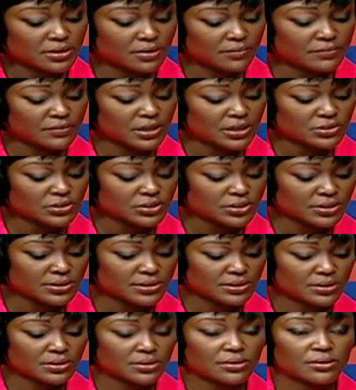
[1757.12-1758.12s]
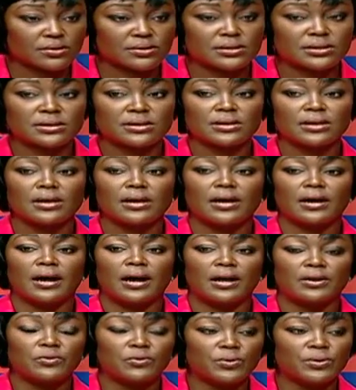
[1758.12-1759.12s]
of National Security,
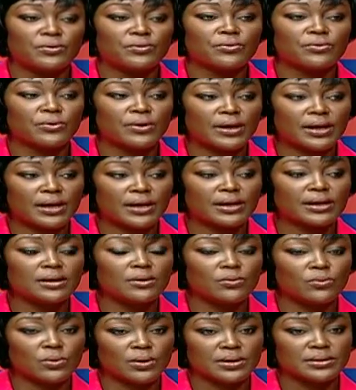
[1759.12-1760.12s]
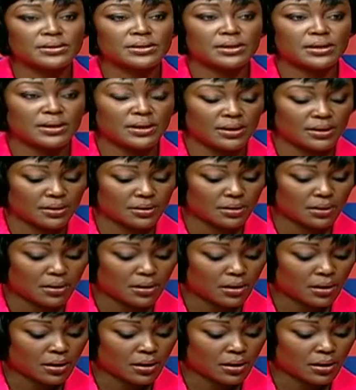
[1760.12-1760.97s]
and we really want to hear